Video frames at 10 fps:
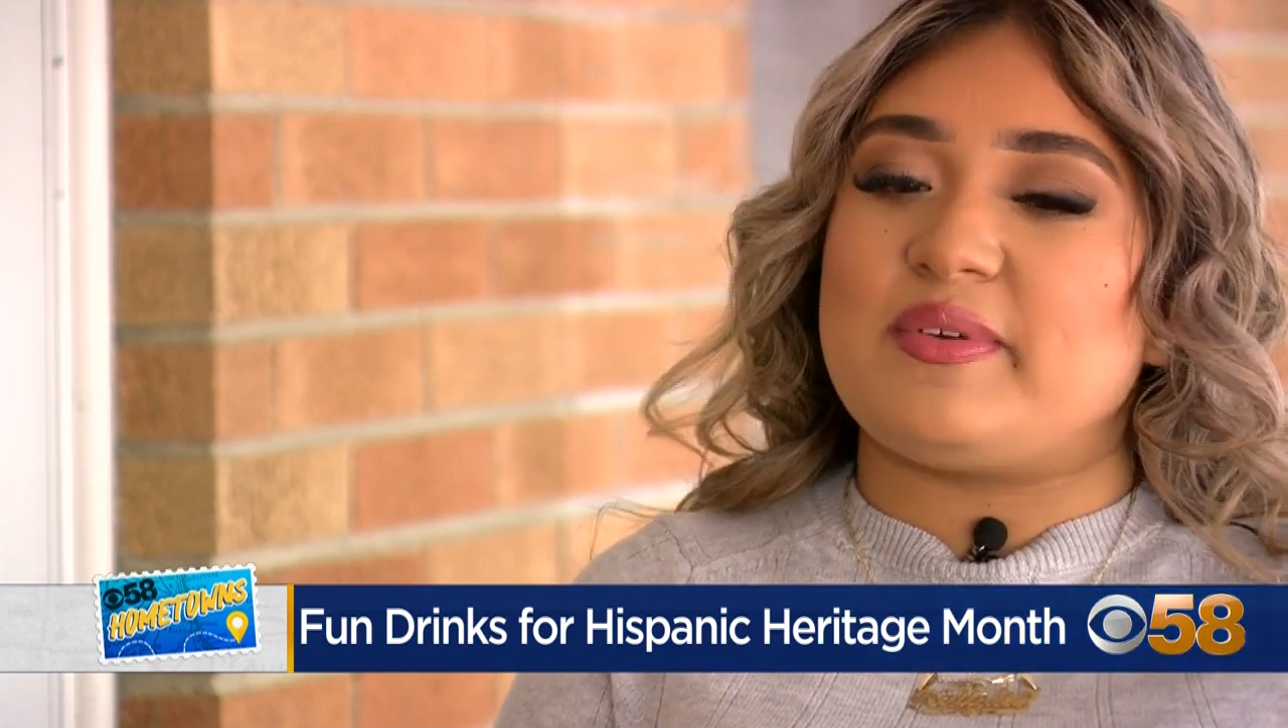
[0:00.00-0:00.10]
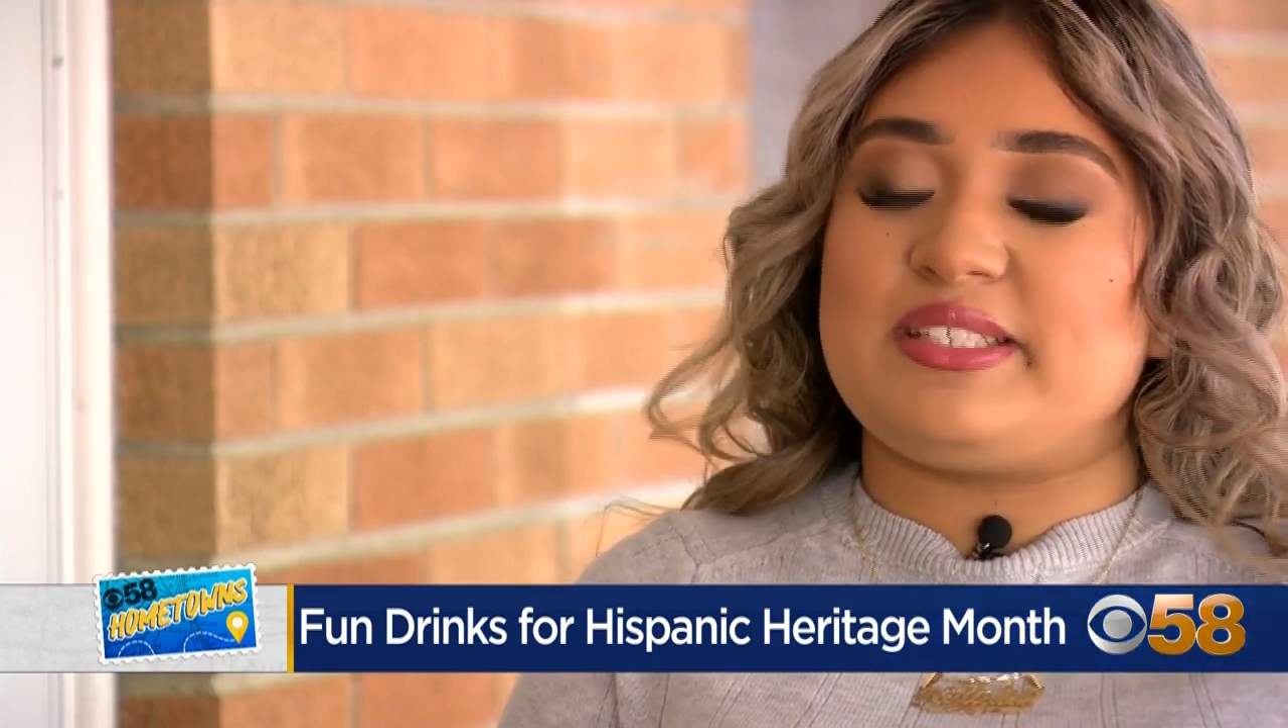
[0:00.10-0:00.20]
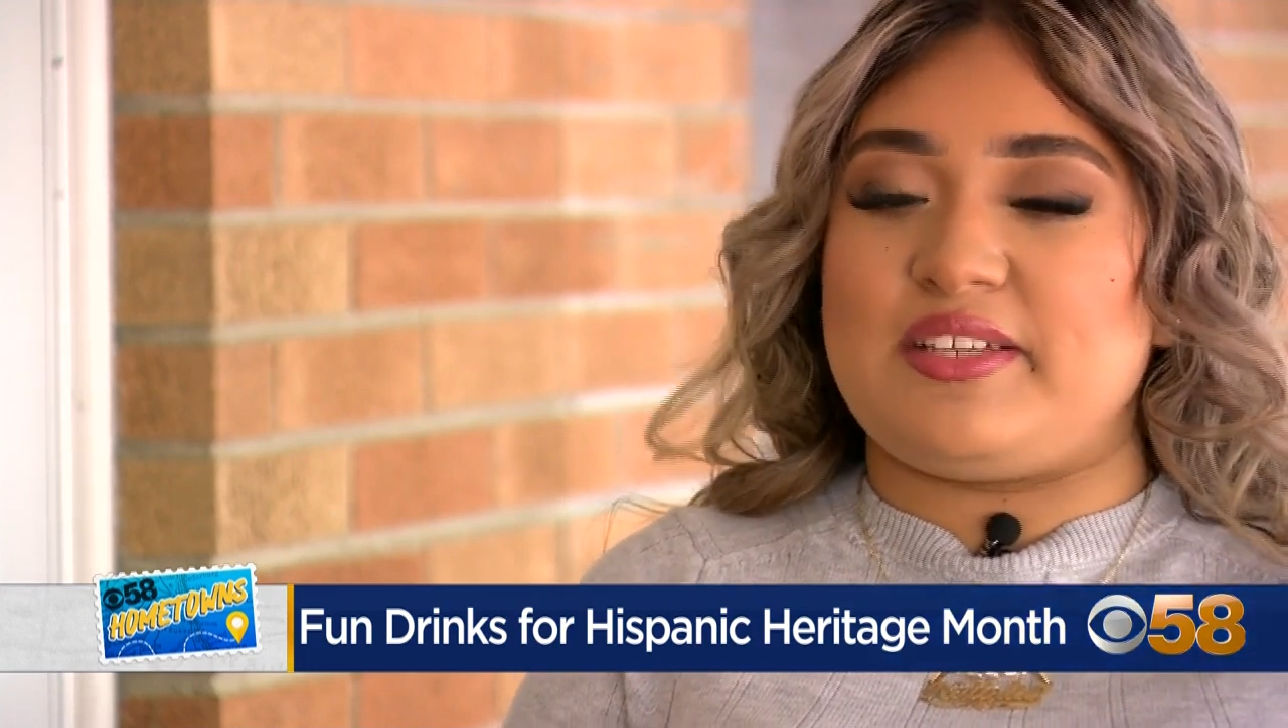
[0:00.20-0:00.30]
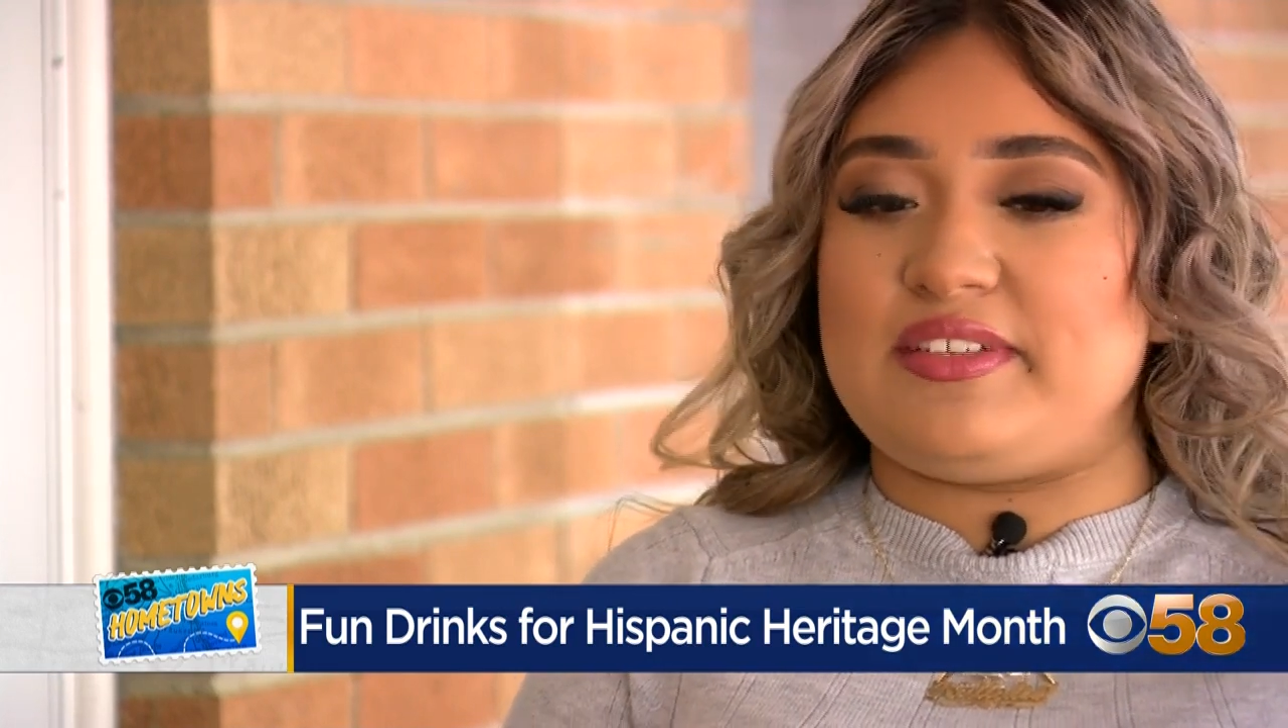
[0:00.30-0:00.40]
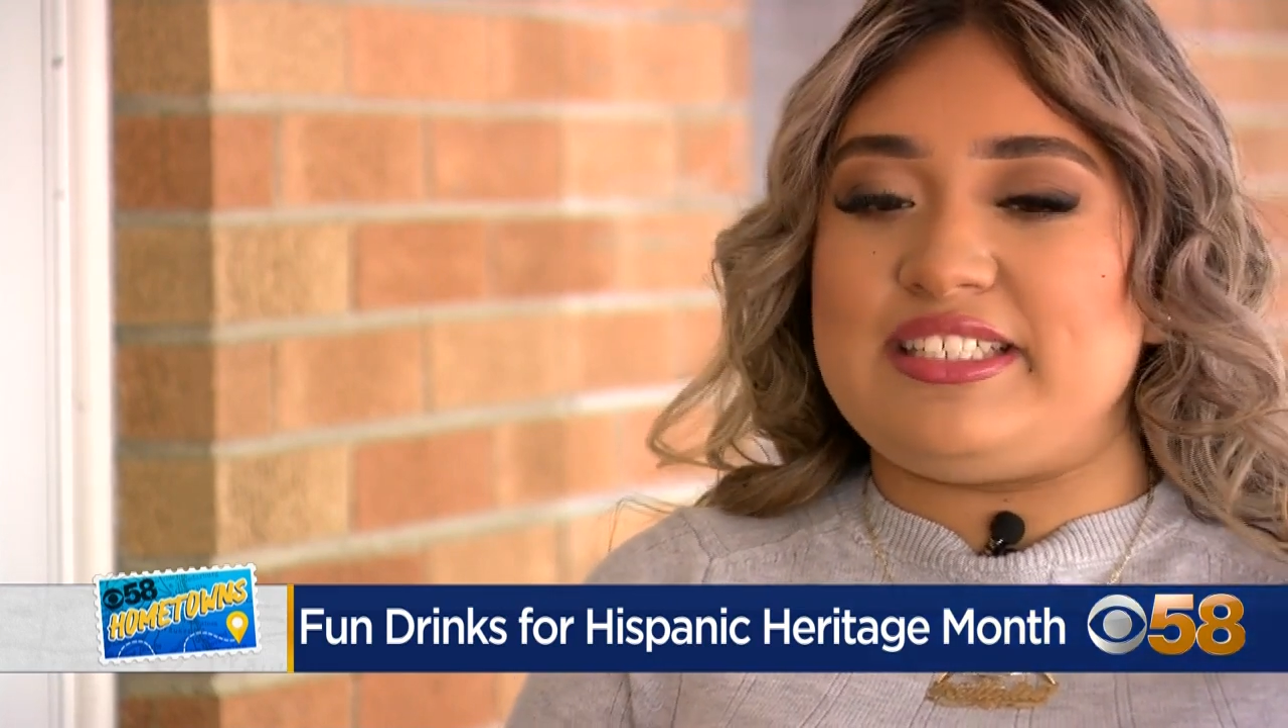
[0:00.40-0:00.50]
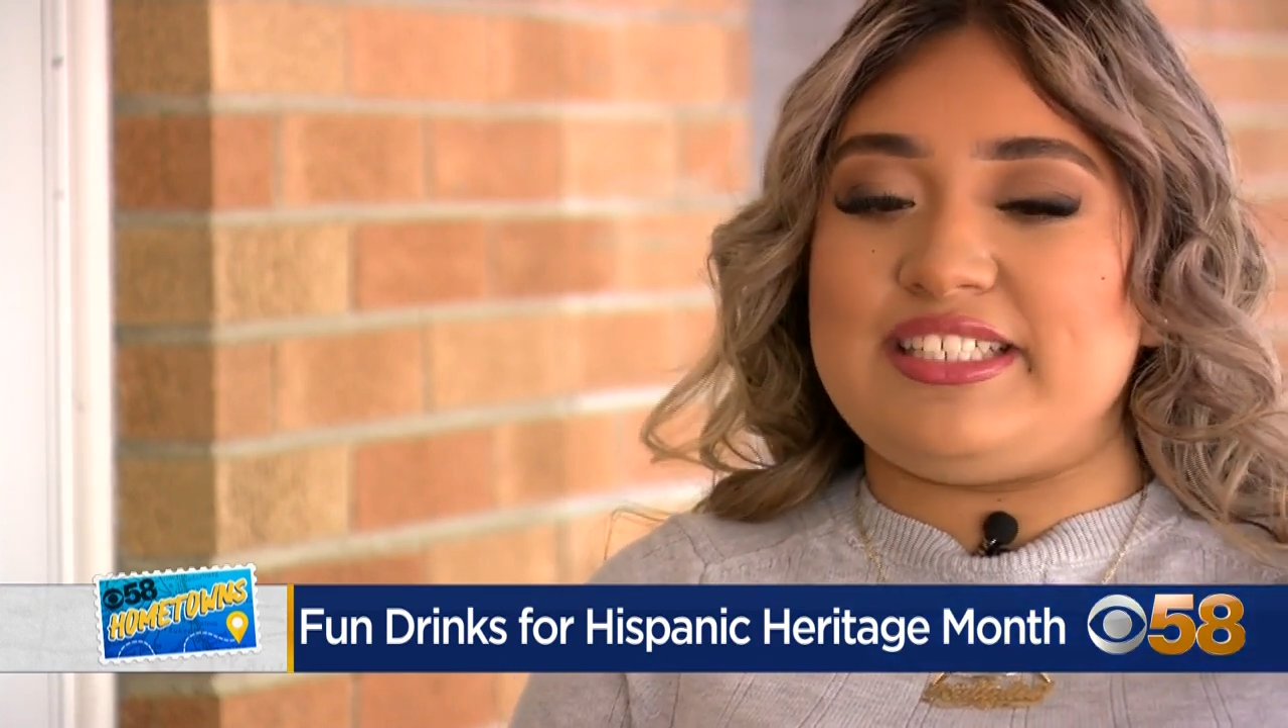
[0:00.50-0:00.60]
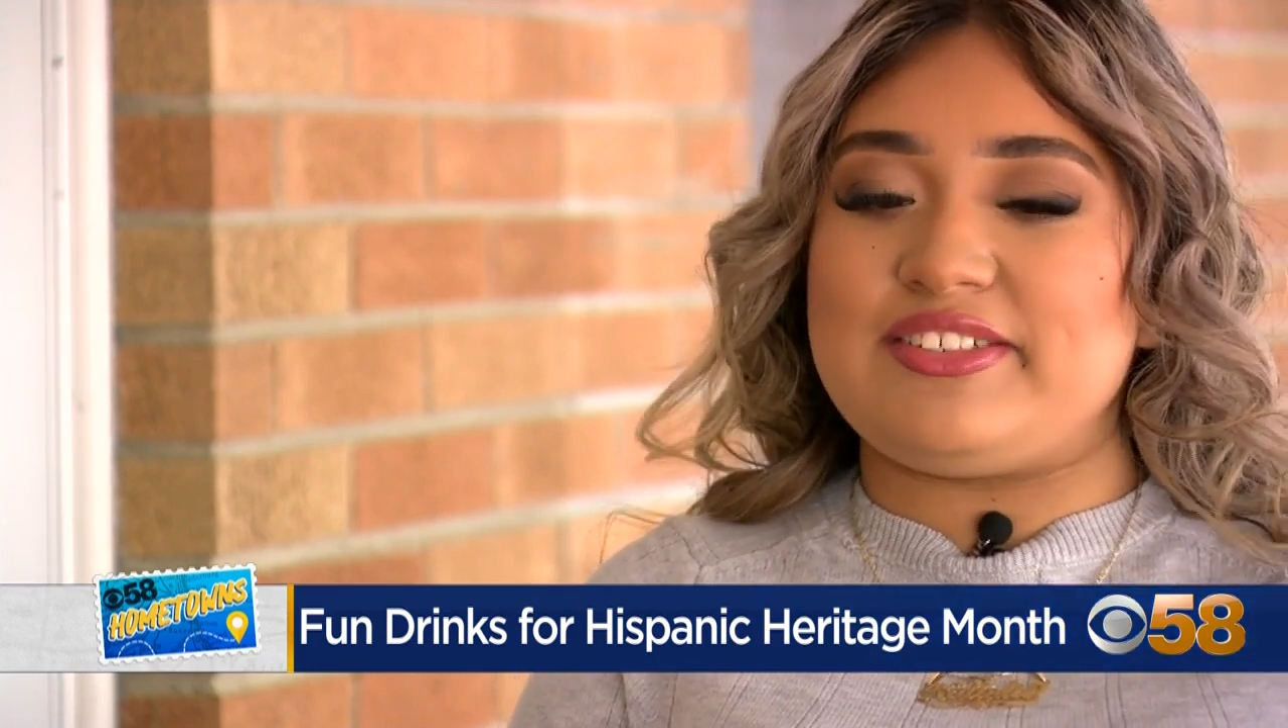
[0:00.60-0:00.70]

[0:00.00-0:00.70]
was 17